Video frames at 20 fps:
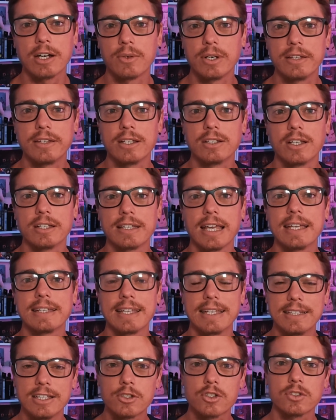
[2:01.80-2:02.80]
or anything like that,
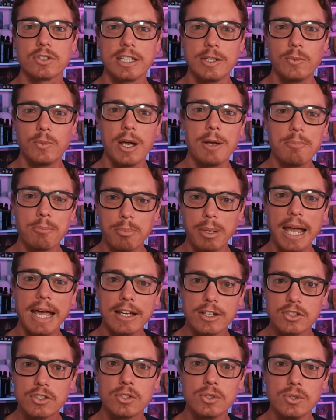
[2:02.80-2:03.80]
they literally went
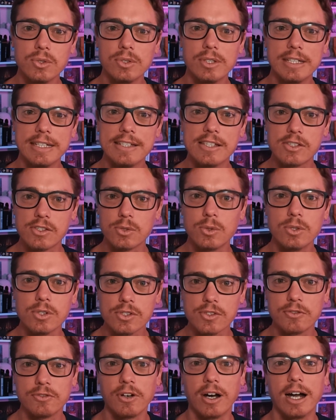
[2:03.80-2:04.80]
back to the
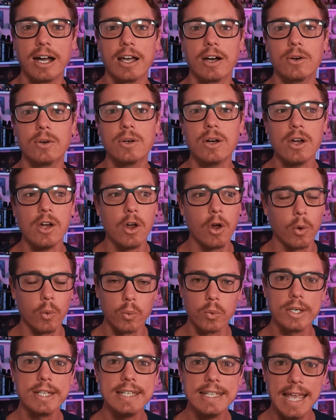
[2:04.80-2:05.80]
source file,
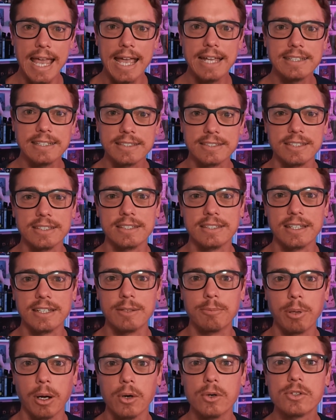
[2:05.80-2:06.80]
re-edited the
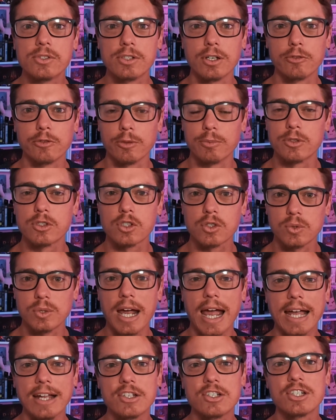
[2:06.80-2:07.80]
poster from
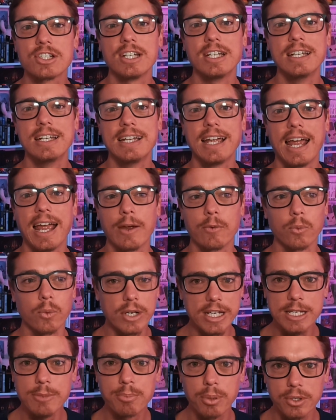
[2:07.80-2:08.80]
scratch,
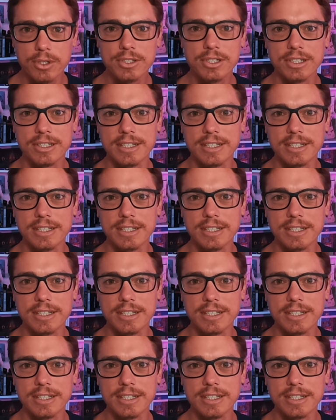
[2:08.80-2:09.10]
reprinted